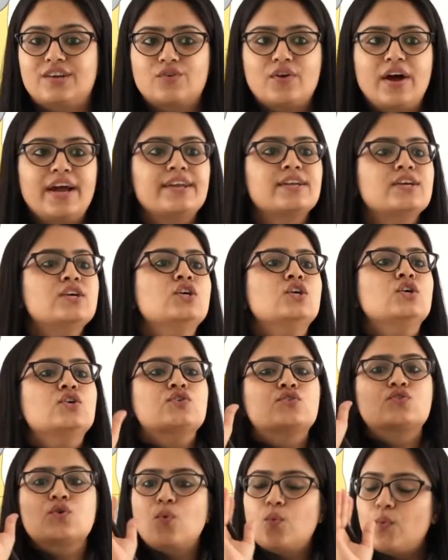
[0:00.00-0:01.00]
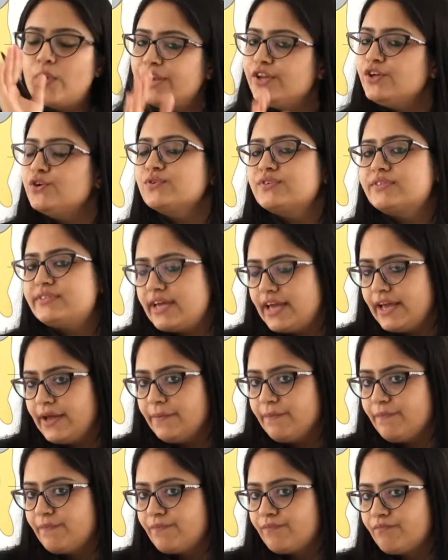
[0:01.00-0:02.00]
right? So when you say
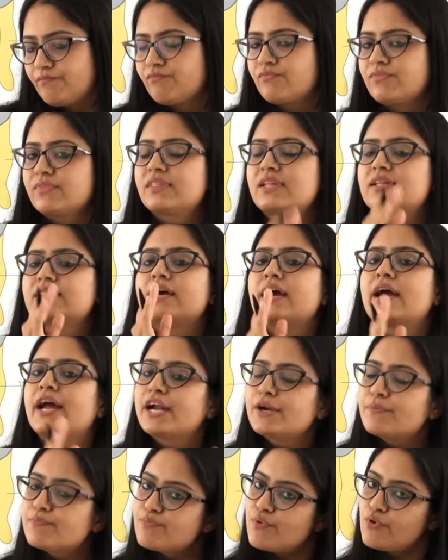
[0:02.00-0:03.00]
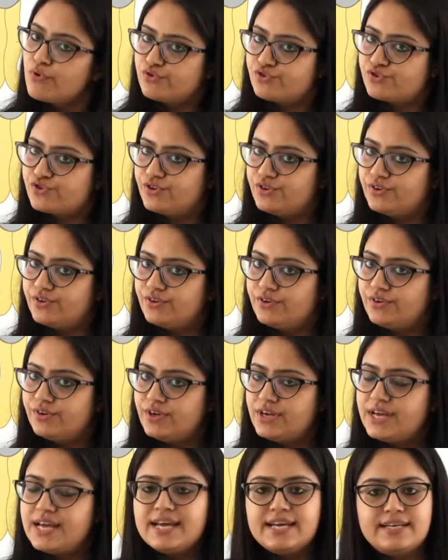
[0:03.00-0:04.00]
that the head portion
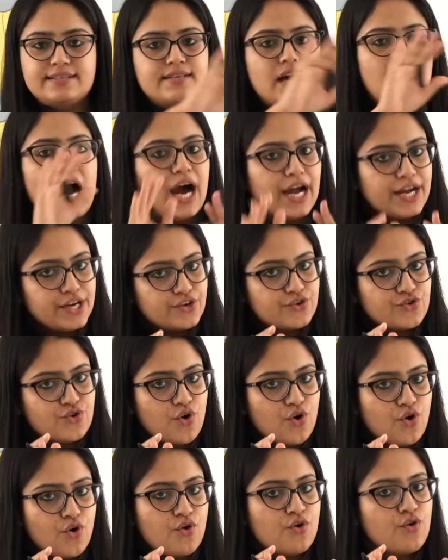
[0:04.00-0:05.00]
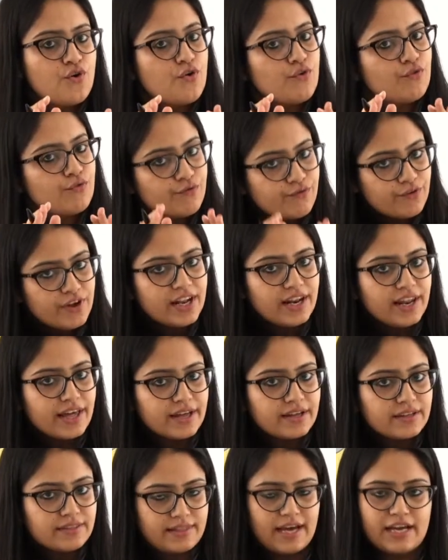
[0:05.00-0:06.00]
is hydrophilic,
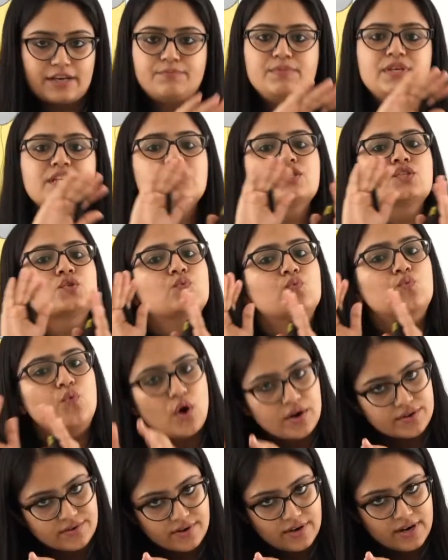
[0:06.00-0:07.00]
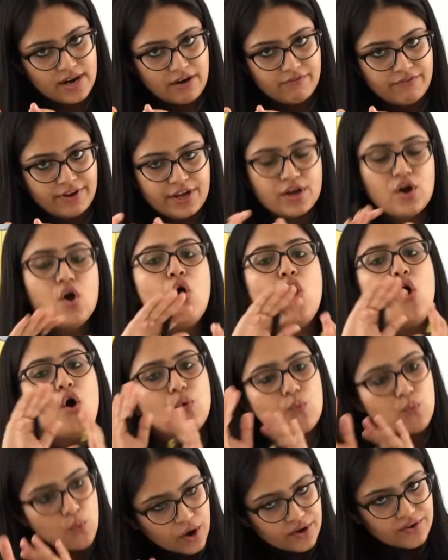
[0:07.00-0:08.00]
that means water loving or
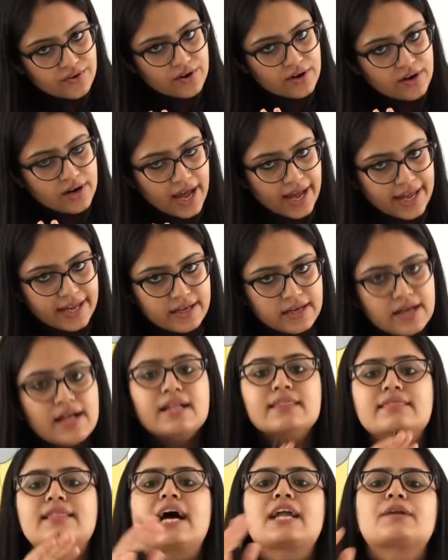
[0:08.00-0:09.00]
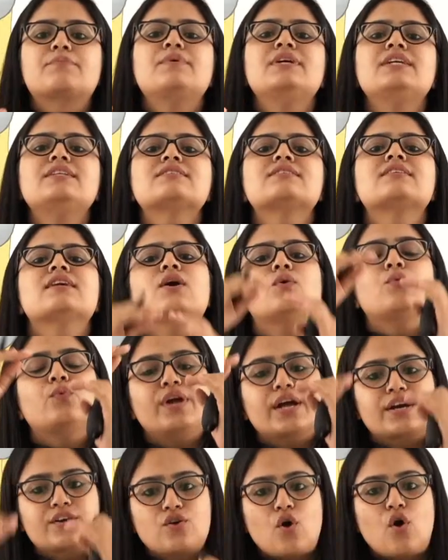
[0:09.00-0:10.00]
water like, that means we
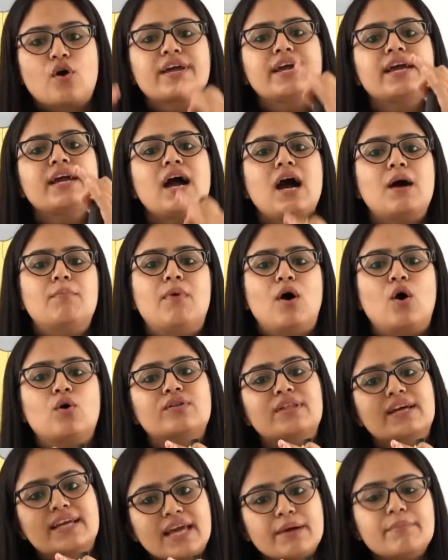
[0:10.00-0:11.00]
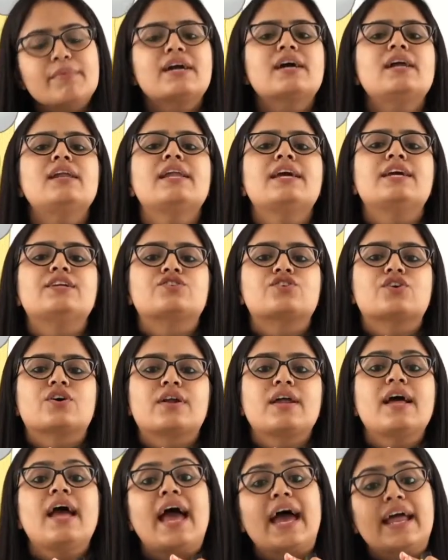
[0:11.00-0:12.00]
are talking about the chemical nature,
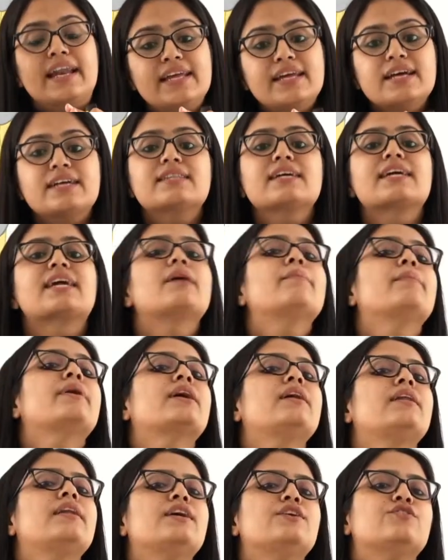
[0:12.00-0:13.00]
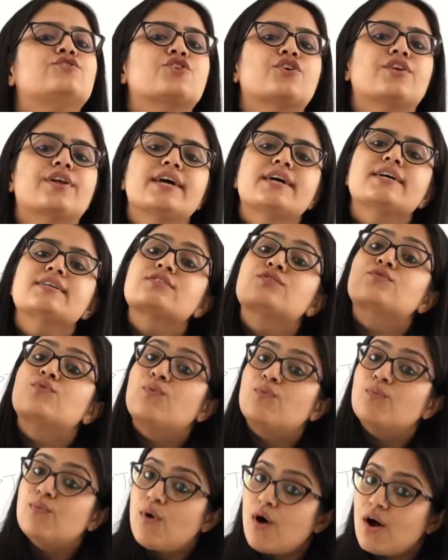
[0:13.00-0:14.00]
and here the chemical nature is
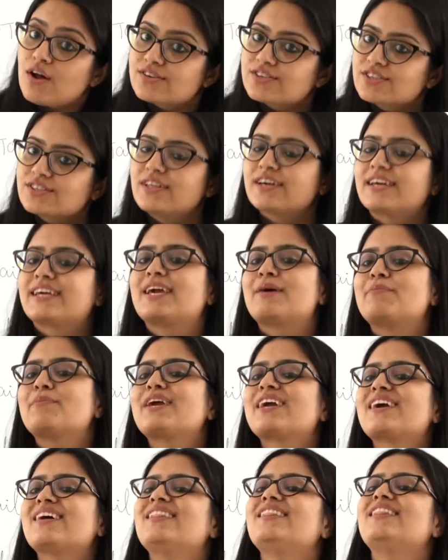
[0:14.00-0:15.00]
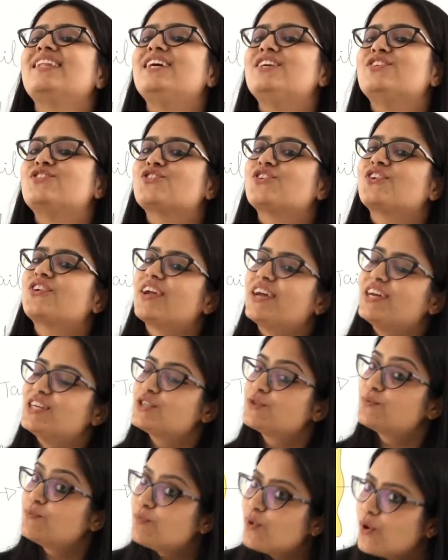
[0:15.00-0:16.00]
what? The chemical nature
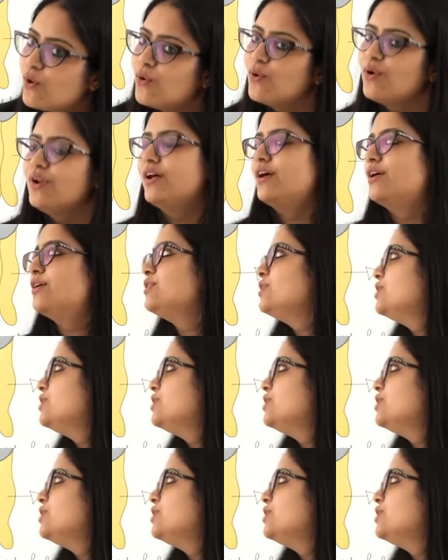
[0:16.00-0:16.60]
is polar.